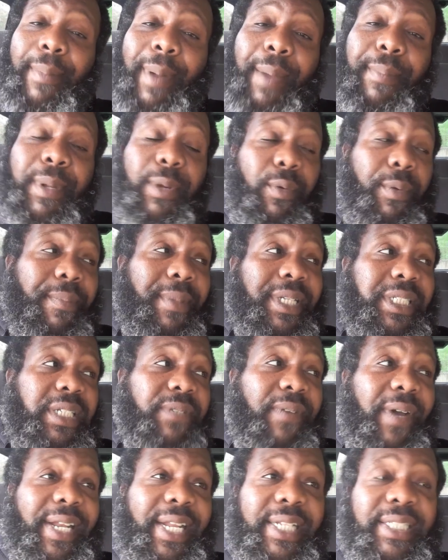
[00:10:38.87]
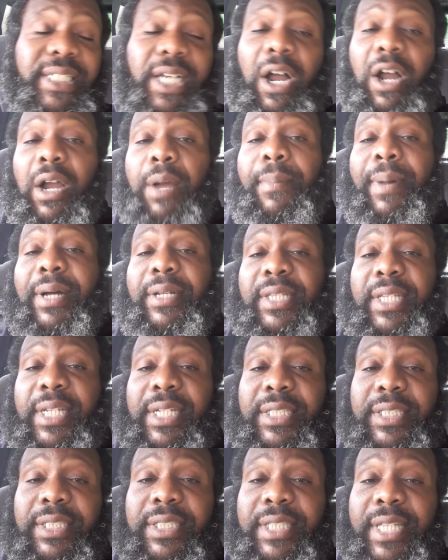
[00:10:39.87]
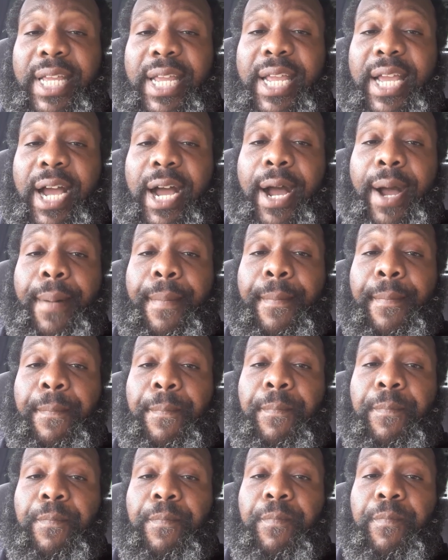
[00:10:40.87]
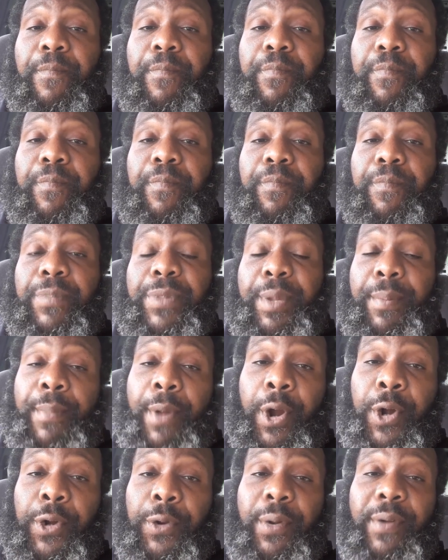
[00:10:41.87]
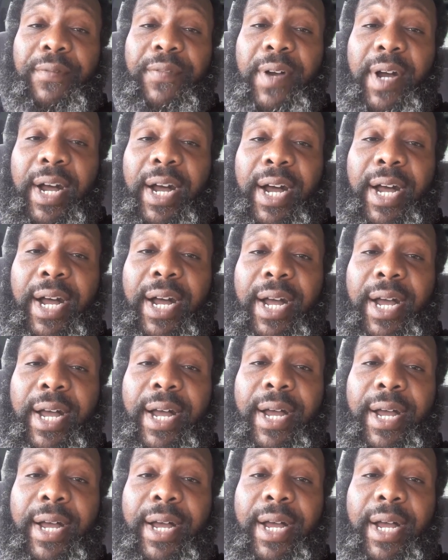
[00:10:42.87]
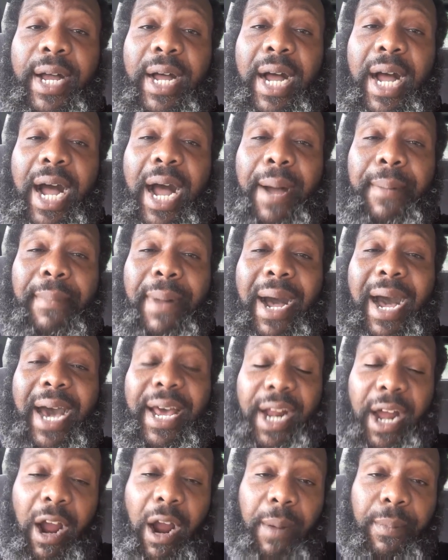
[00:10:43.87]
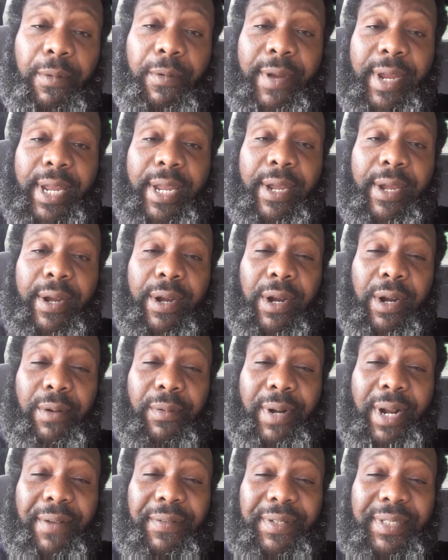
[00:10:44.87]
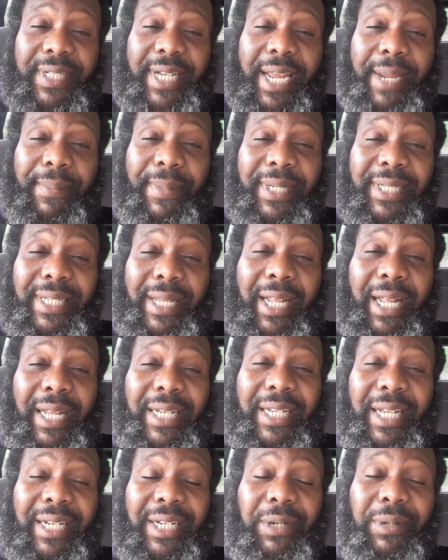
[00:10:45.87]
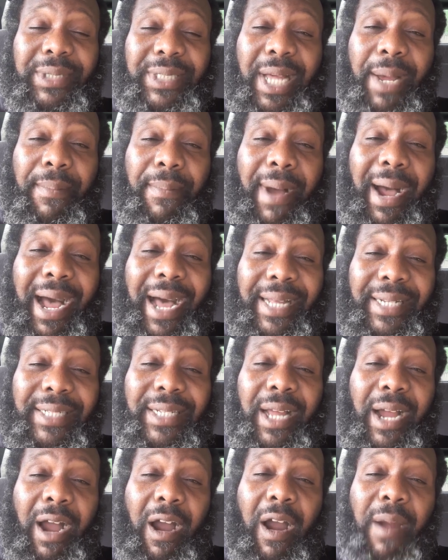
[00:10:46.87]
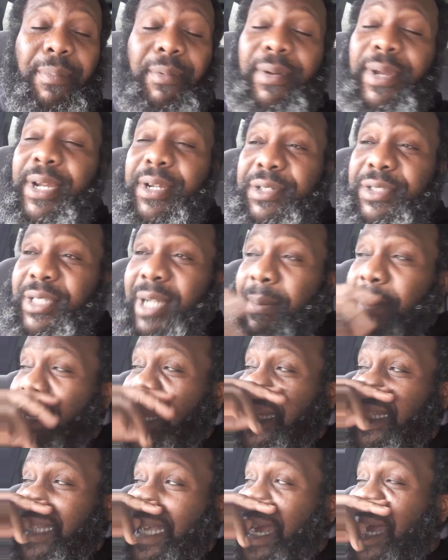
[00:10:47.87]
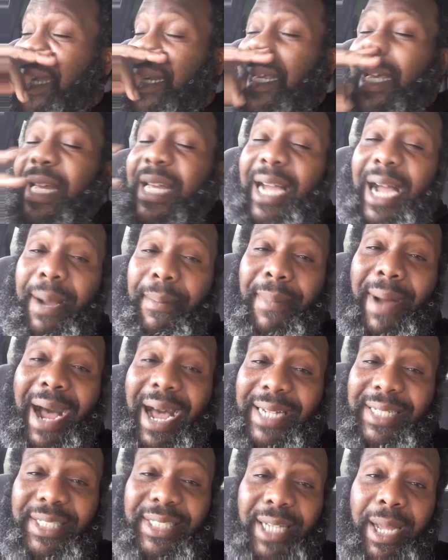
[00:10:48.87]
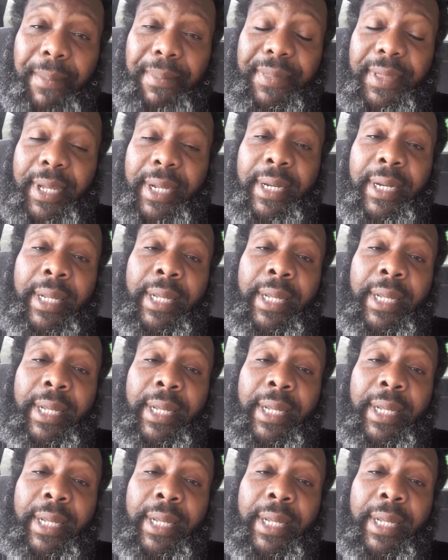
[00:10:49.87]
be remiss if I didn't talk about this. The murder of Ahmaud Arbery, or whatever his name is. I know it's Ahmaud Arbery or something like that. Ahmaud something.